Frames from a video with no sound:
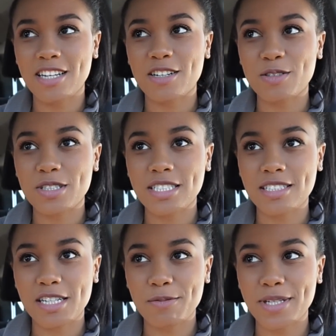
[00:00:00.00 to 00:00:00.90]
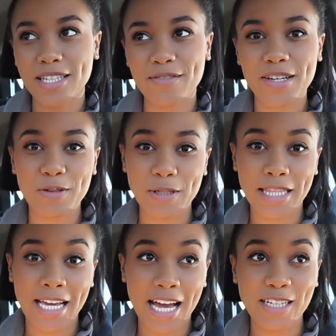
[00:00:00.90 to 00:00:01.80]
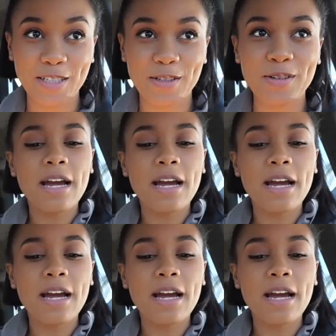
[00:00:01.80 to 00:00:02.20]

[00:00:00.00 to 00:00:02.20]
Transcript: you know, she's gonna be living with the cat too.